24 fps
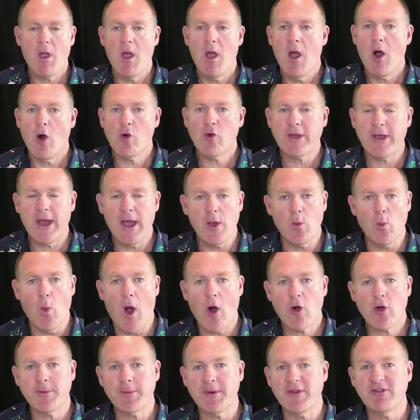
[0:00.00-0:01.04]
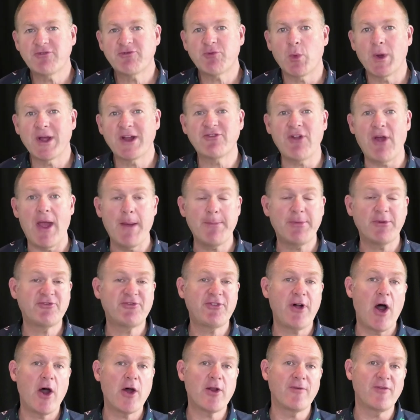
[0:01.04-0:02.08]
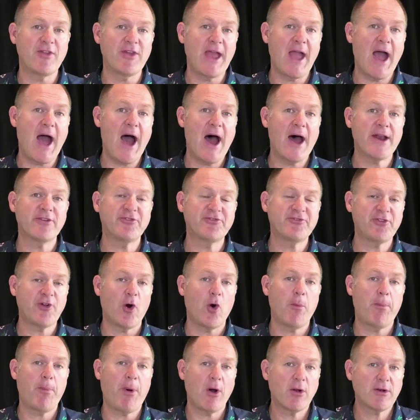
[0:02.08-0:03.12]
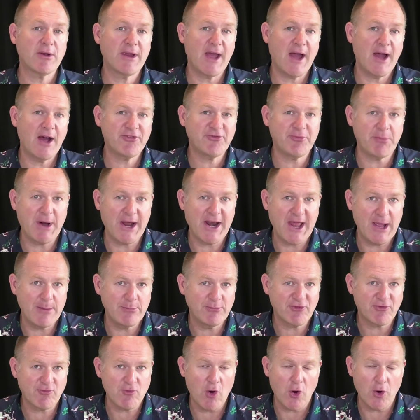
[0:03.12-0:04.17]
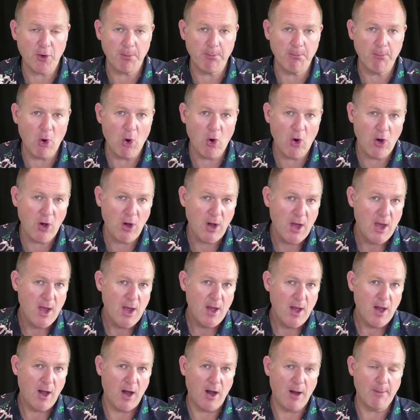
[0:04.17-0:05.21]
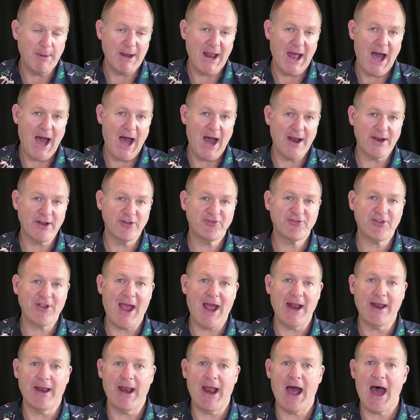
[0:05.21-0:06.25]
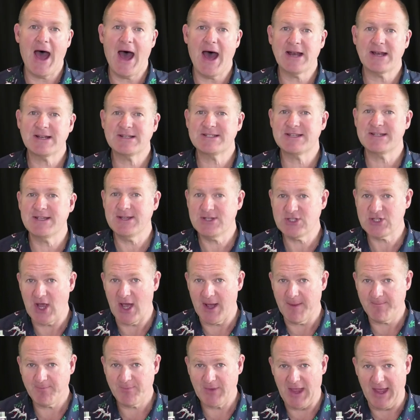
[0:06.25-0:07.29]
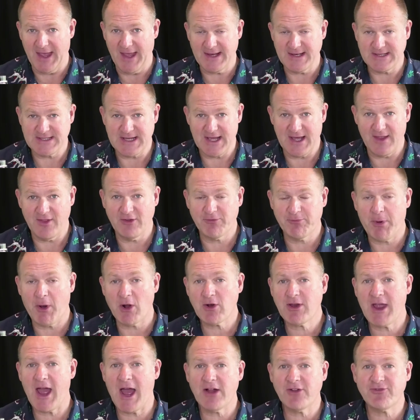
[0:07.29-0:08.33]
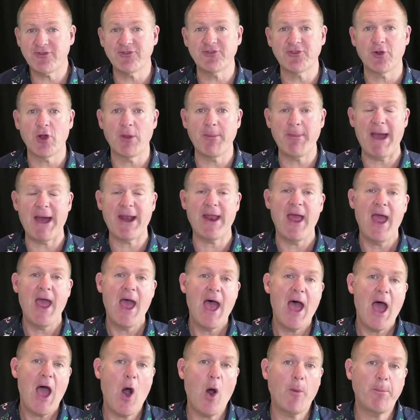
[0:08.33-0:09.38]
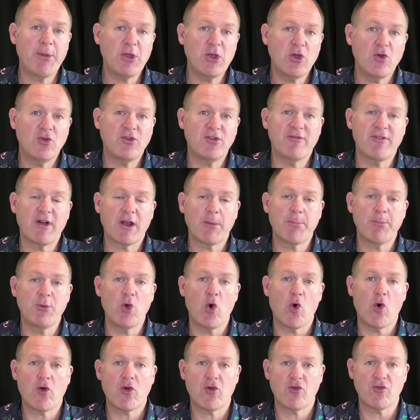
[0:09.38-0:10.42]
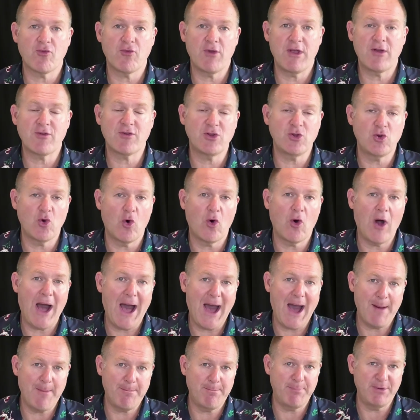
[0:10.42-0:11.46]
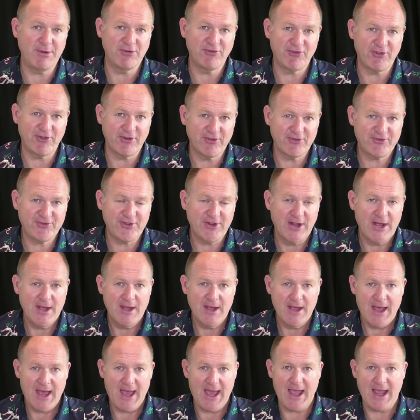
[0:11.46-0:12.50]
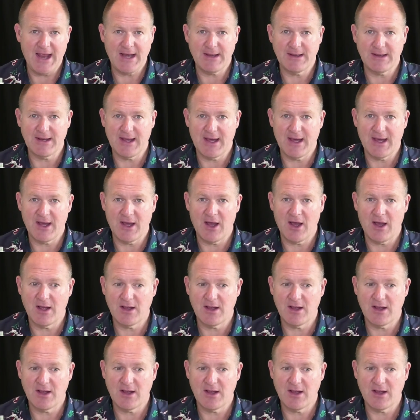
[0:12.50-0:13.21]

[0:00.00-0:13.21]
Okay, welcome to this week's episode of the Artist Soul Podcast. My name's Rod Moore. I'm an artist and an art teacher. And uh, this podcast is all about helping you develop your career in your art business. And uh,